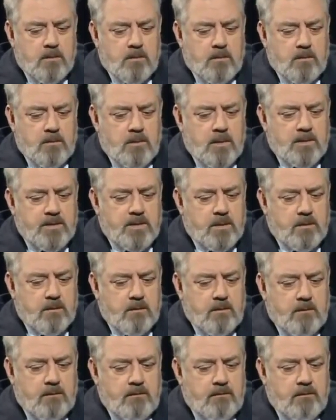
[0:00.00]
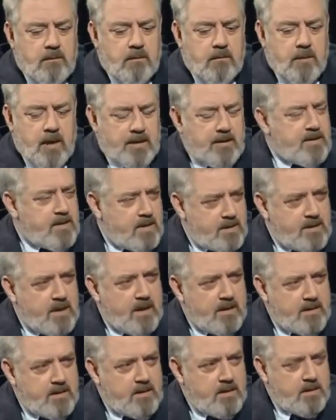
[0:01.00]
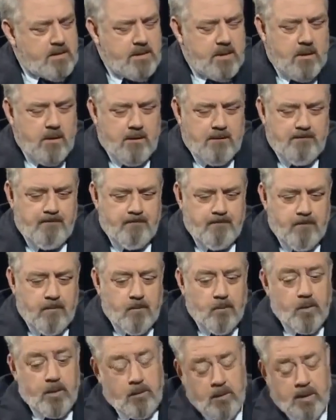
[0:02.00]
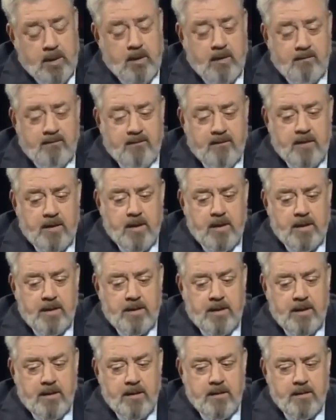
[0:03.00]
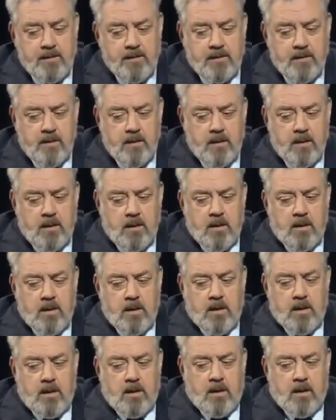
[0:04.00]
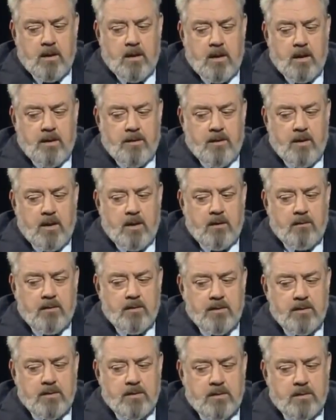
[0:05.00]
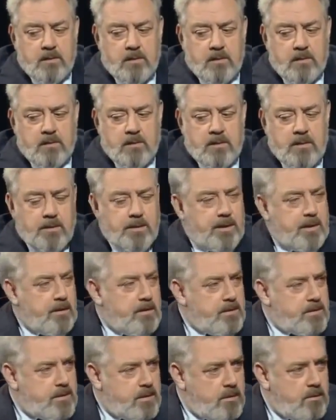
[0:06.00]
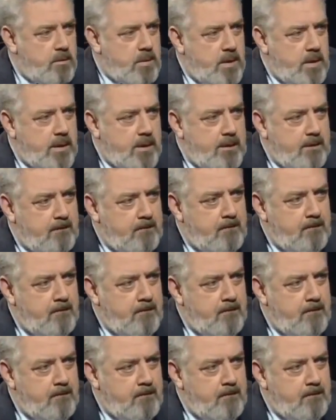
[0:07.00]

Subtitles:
was a great success, the show. We went on for 9 years. I thought it was 2 years too many.